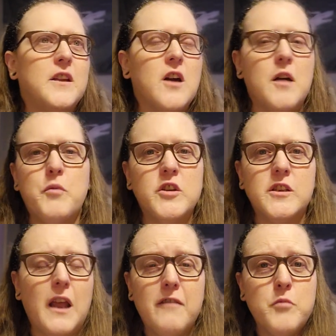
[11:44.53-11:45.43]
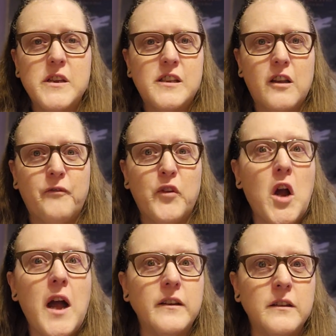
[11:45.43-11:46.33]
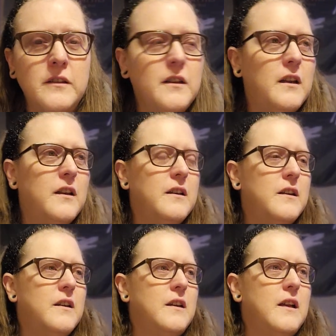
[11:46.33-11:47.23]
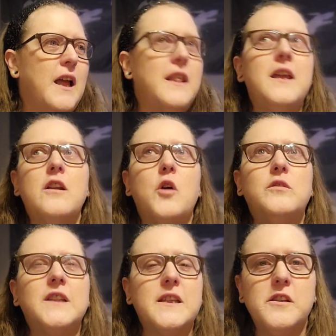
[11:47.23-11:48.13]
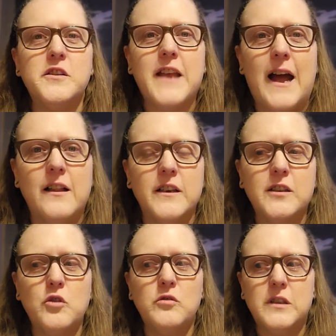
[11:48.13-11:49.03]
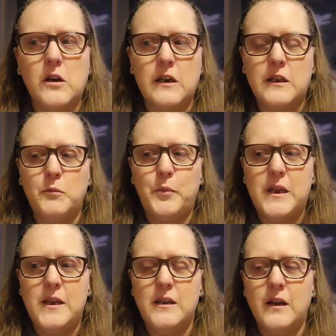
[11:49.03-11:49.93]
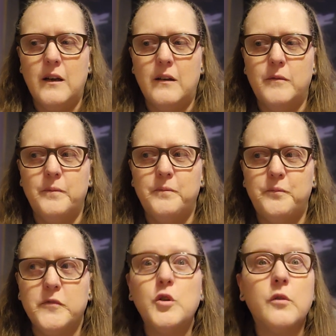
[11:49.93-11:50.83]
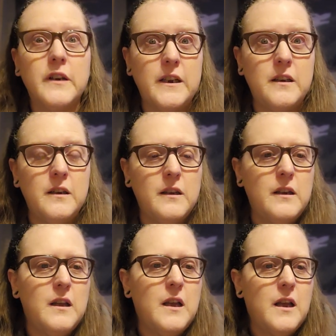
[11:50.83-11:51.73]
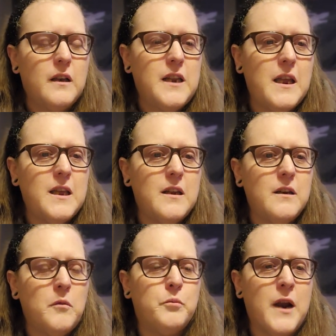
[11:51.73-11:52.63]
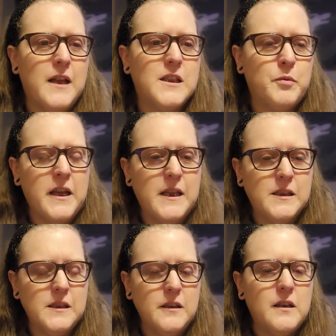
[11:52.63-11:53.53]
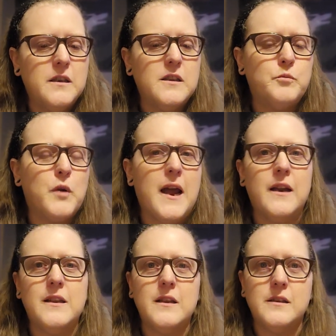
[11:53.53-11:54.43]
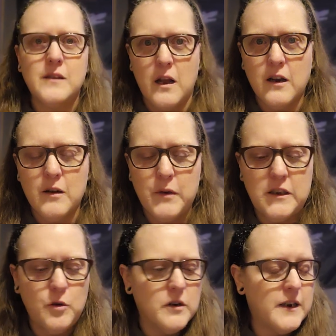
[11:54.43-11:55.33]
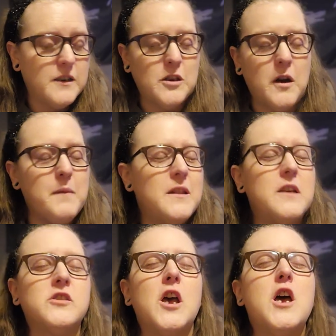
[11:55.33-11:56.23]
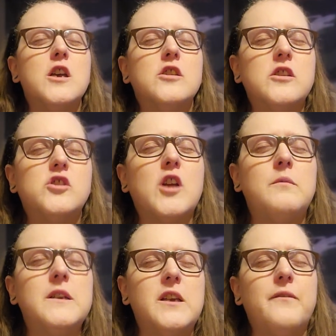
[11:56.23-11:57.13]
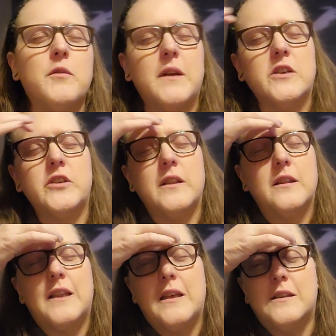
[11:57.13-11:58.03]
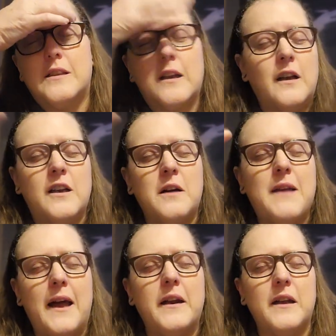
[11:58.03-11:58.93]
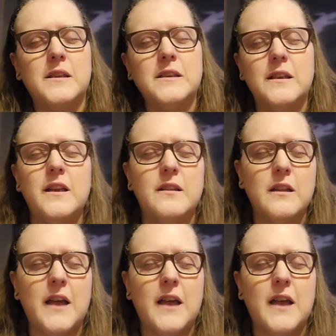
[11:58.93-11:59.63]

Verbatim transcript: got pushed. Everybody's forgotten. And then, oh, and then there's Alex who's going to be um, touring, taking Brad's place because Brad is not going to be touring. So, I mean, there's so much information that's come at us in the